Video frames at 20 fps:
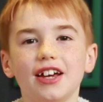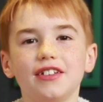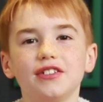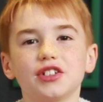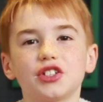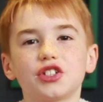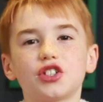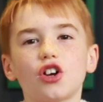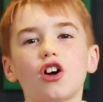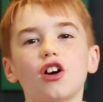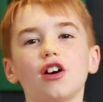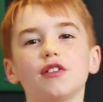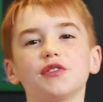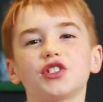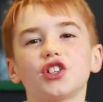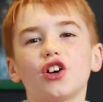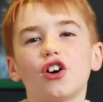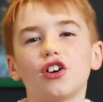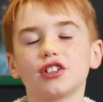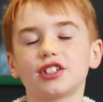In the Song of
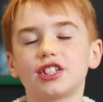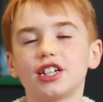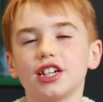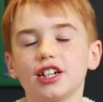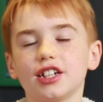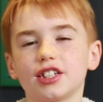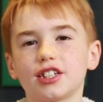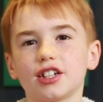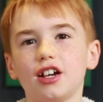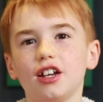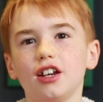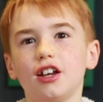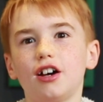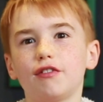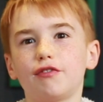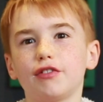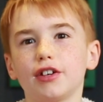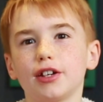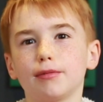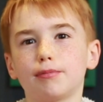Songs, he is our
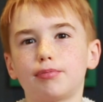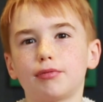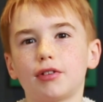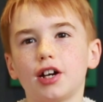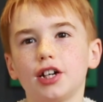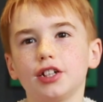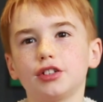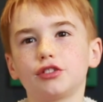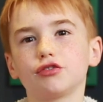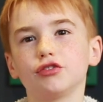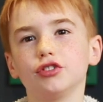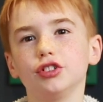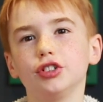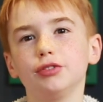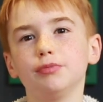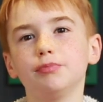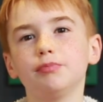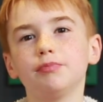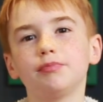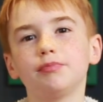loving
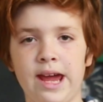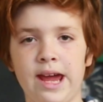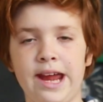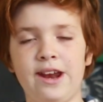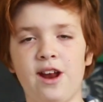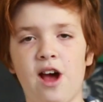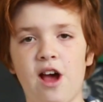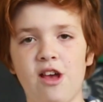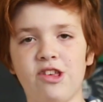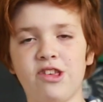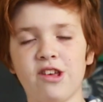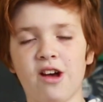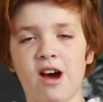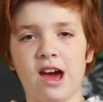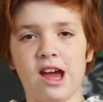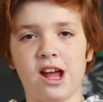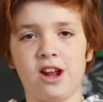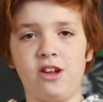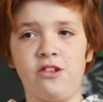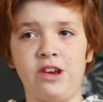bridegroom. In
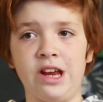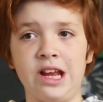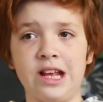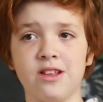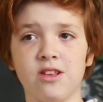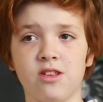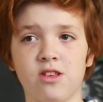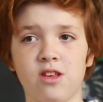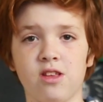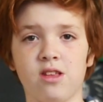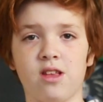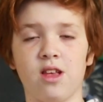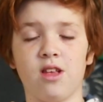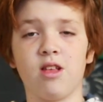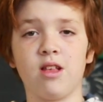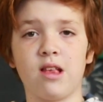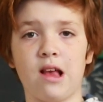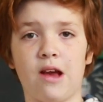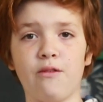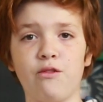Isaiah, Jesus is the
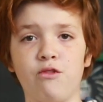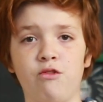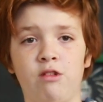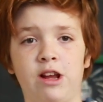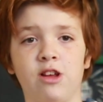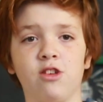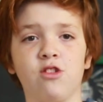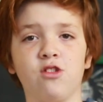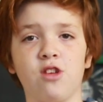suffering